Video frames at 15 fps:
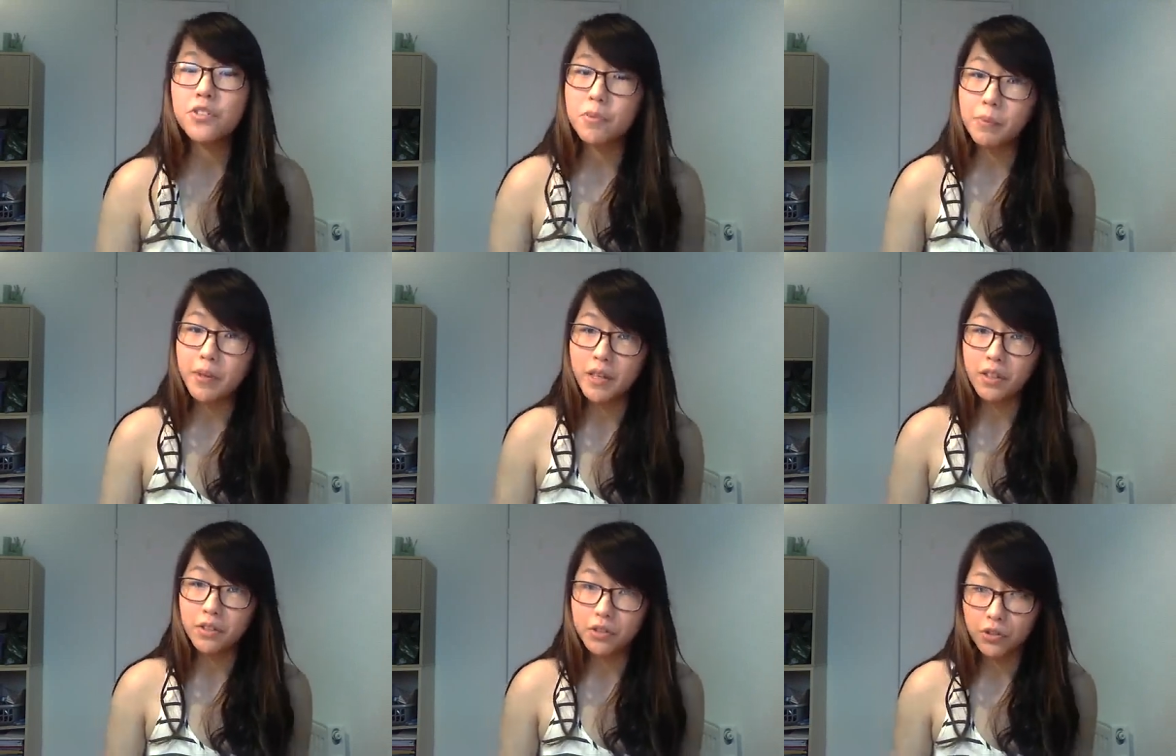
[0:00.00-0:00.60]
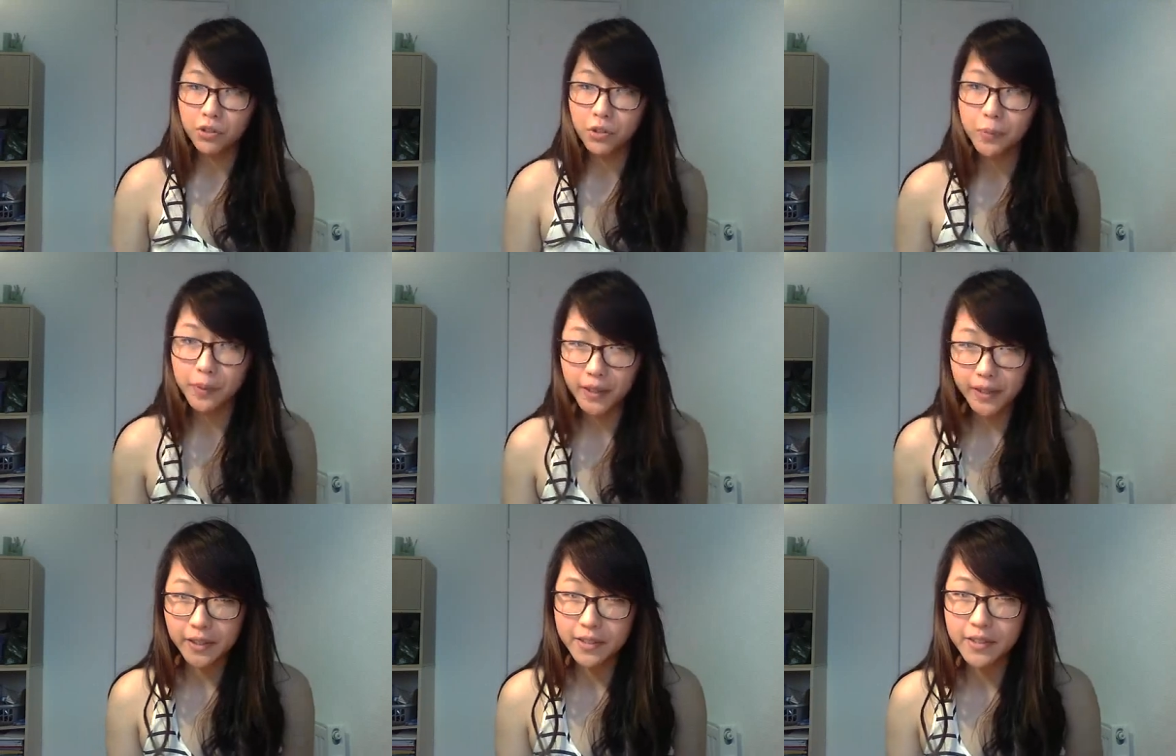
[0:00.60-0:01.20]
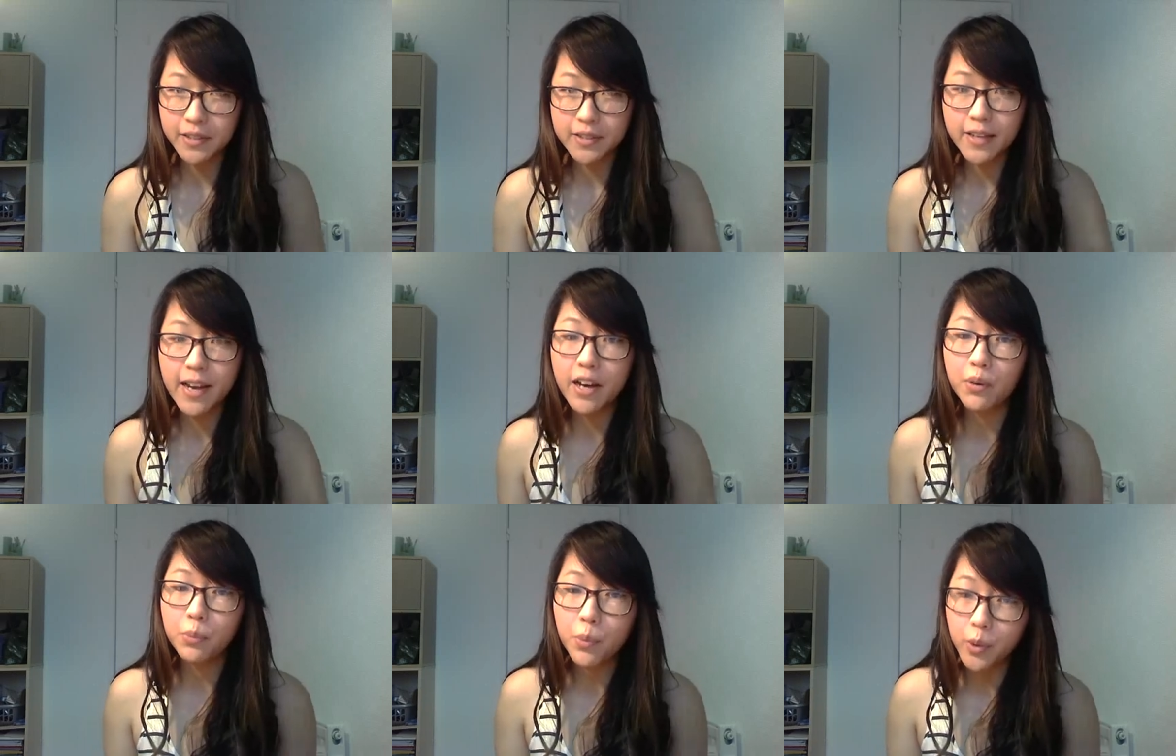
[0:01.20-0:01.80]
to be in two places
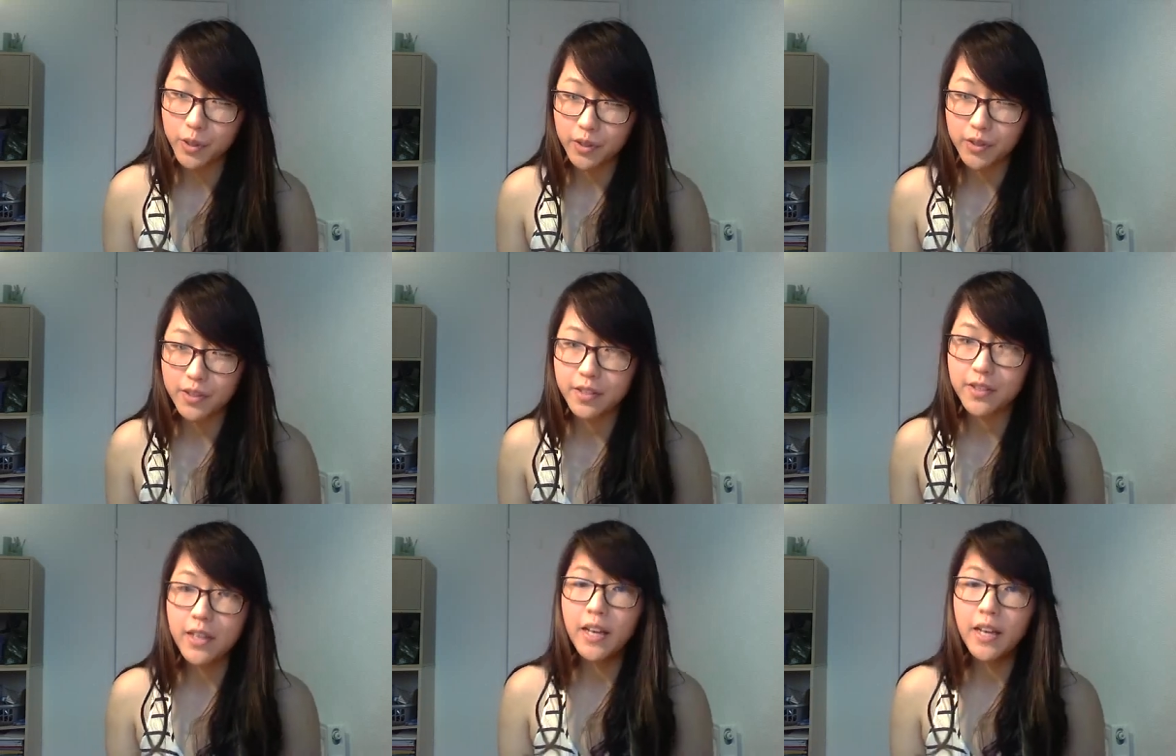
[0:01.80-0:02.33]
at once.